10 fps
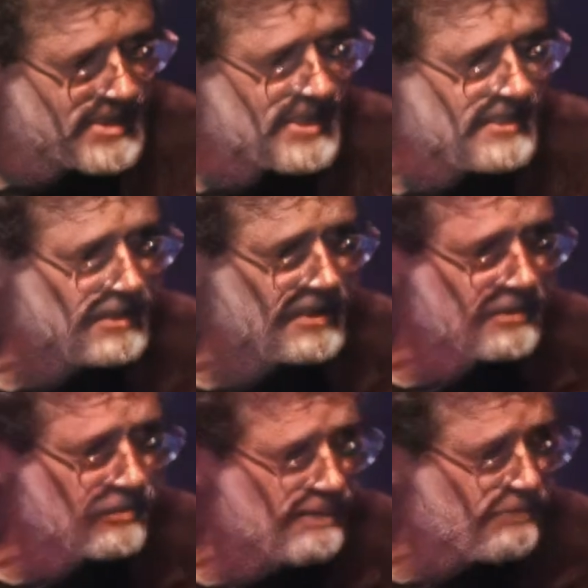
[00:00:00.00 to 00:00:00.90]

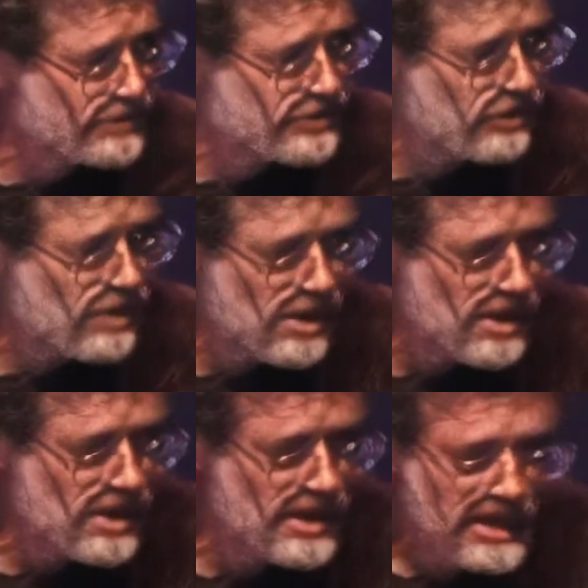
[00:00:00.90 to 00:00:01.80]
signaling
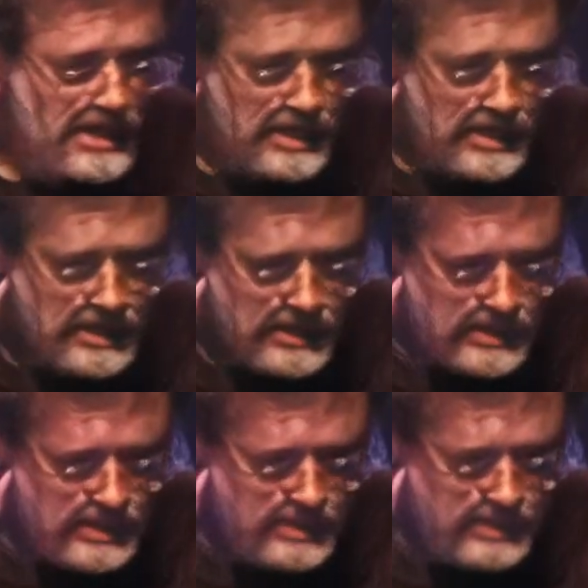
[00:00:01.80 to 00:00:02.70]
repertoire,
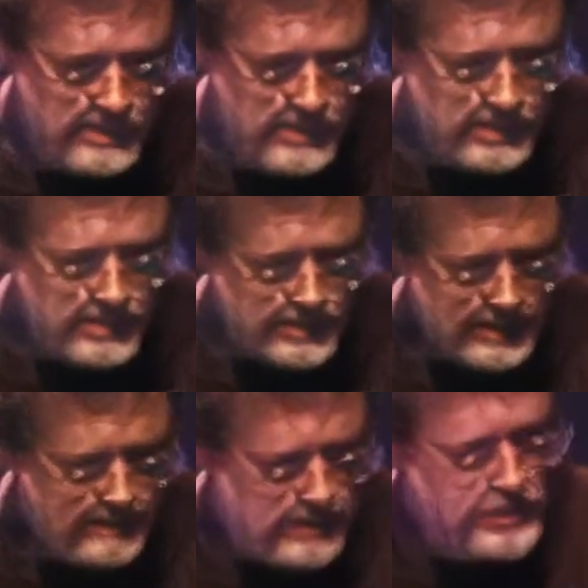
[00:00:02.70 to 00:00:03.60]
uh,
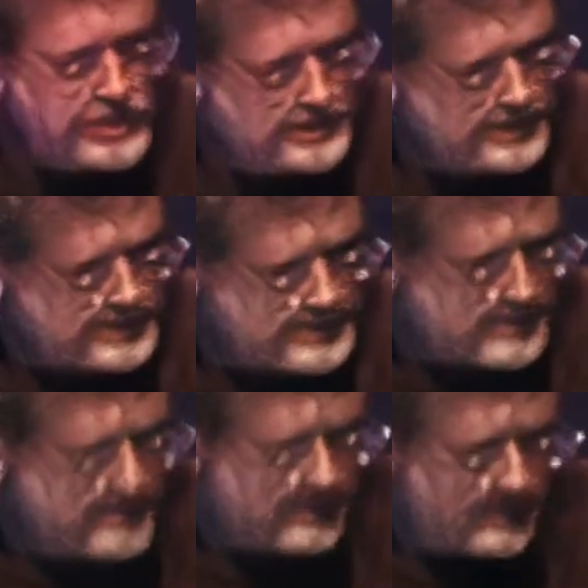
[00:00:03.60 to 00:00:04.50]
evolutionary
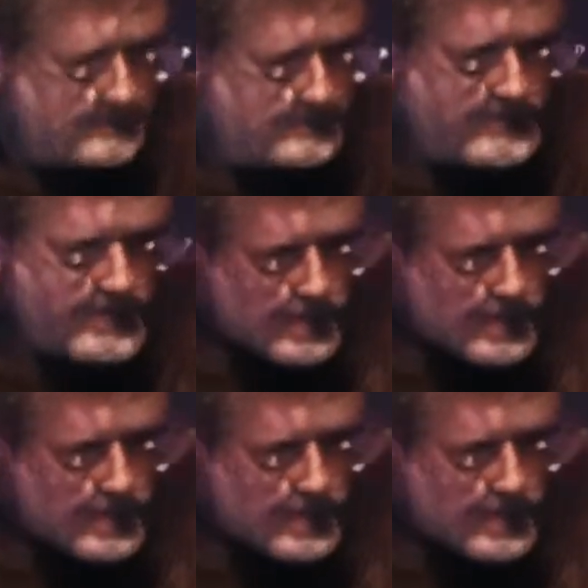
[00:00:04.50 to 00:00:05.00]
dead end.